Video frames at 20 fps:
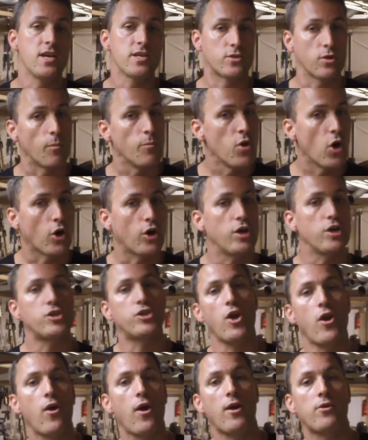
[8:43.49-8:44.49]
so I'm not going to
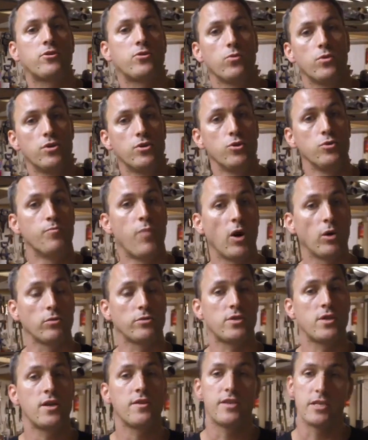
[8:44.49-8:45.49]
show how to undo
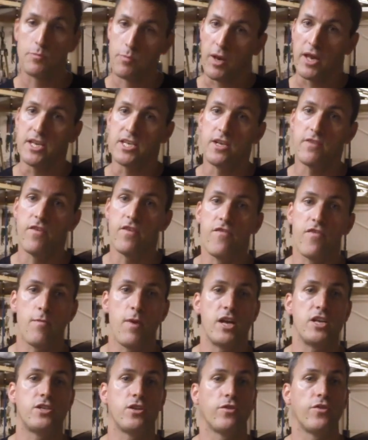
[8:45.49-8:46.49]
bolts. There's plenty of
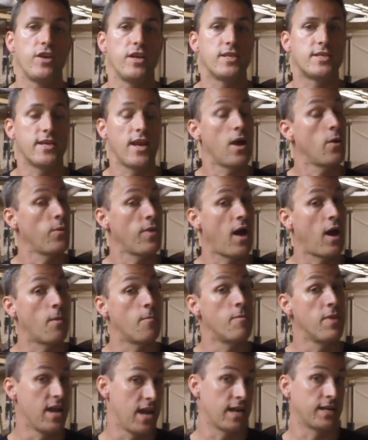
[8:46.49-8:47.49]
information on the internet without
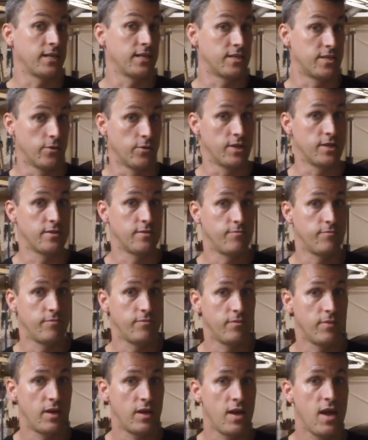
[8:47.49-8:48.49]
me adding to it.
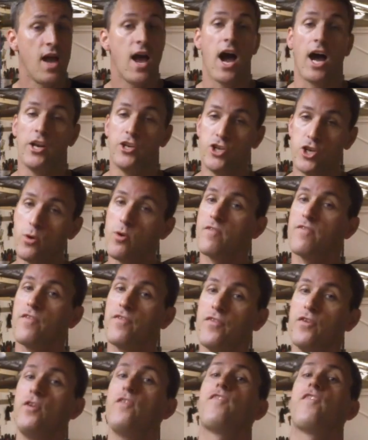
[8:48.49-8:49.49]
I do have a
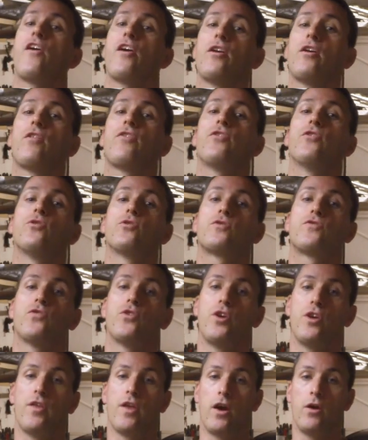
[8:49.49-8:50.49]
few final thoughts
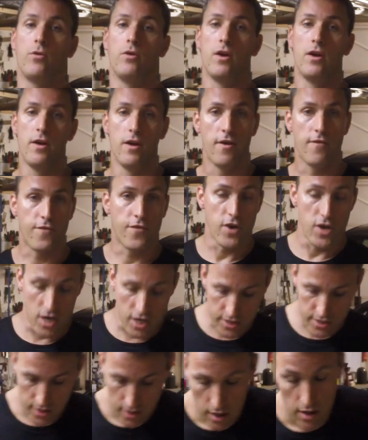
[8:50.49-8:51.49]
for you though. First,